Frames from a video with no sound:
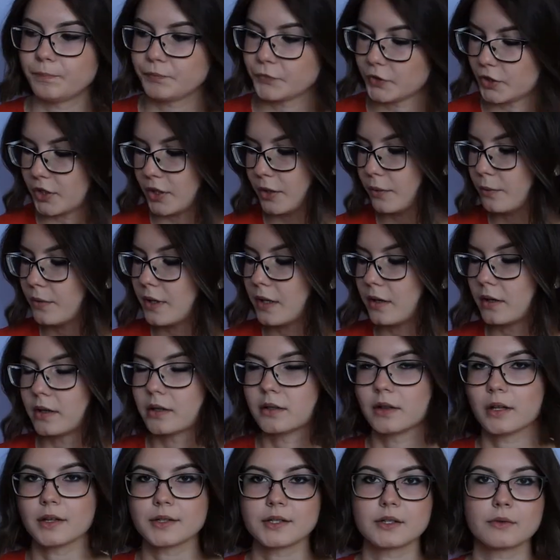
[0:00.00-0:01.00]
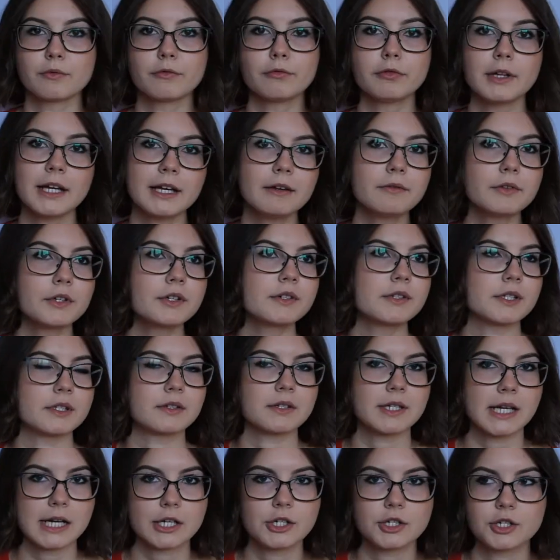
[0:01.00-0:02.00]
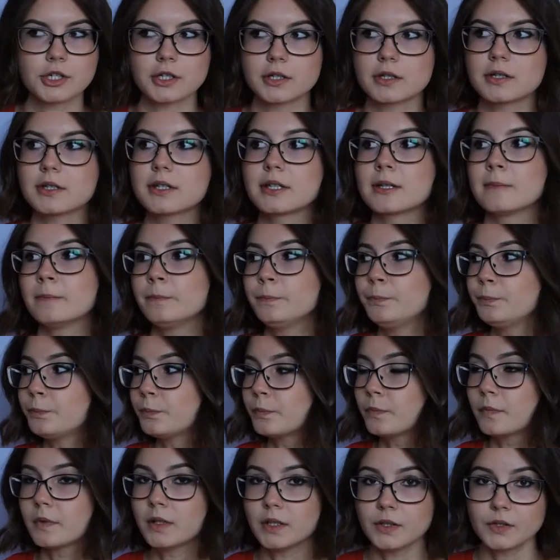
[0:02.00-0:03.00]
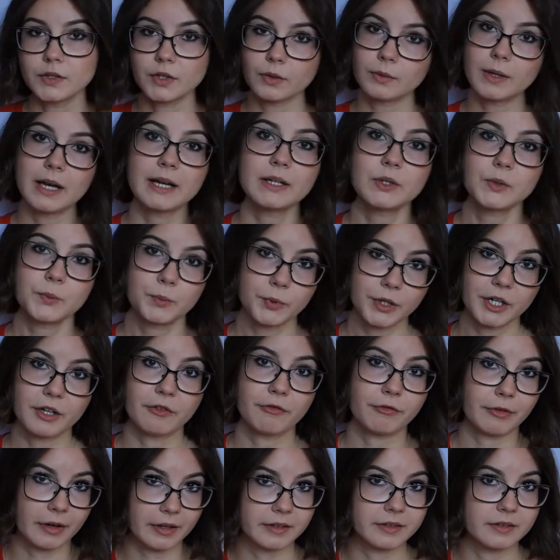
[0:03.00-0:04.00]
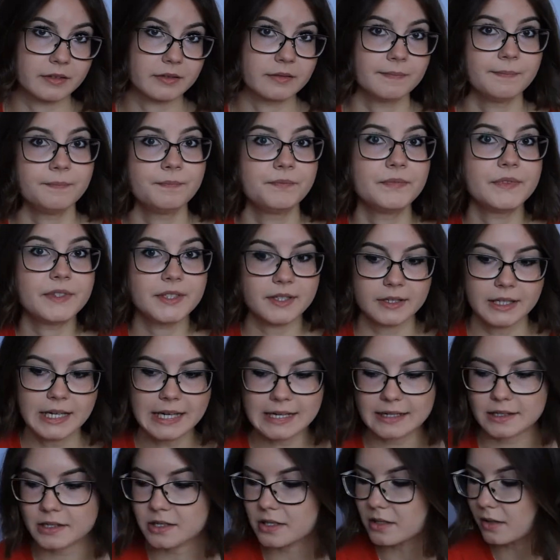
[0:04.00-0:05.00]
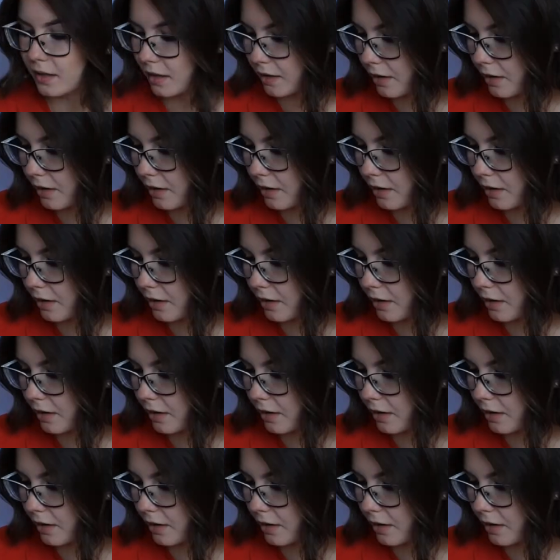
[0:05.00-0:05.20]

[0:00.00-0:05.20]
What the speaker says: You know, there are lots of flavors and textures, so that's pretty fun to eat, you